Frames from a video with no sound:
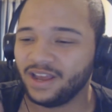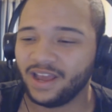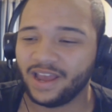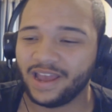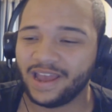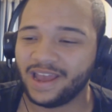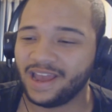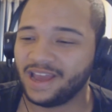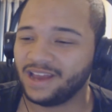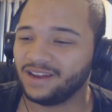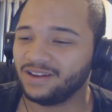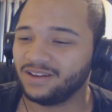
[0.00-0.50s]

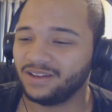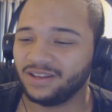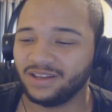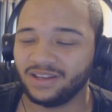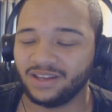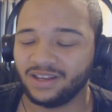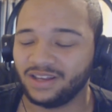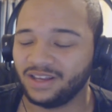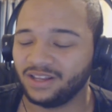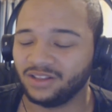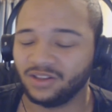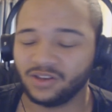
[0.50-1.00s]
and
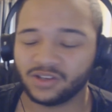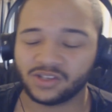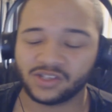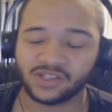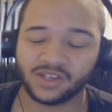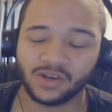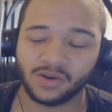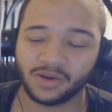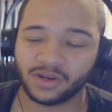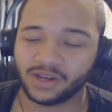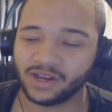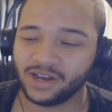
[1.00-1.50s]
it looks
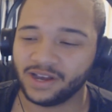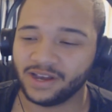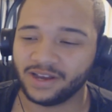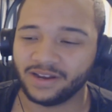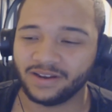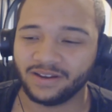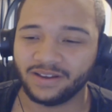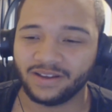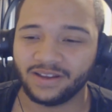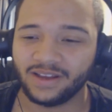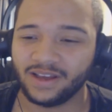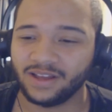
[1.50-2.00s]
so
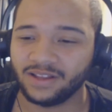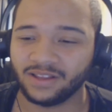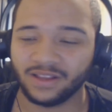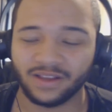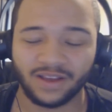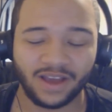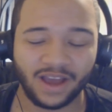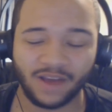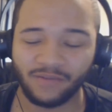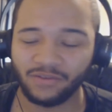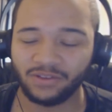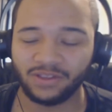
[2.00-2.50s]
good the
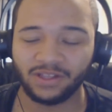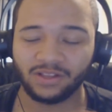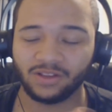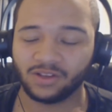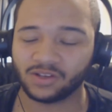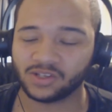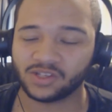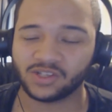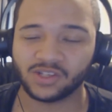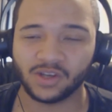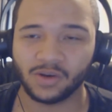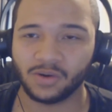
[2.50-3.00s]
everything
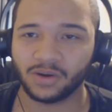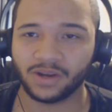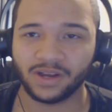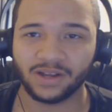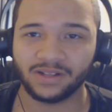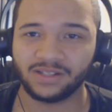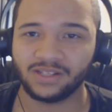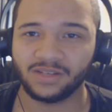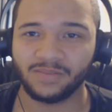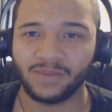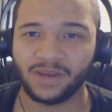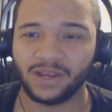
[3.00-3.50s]
looks so
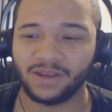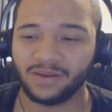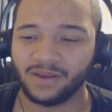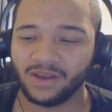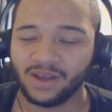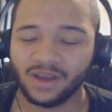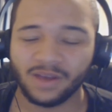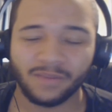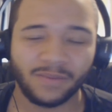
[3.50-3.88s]
good to me.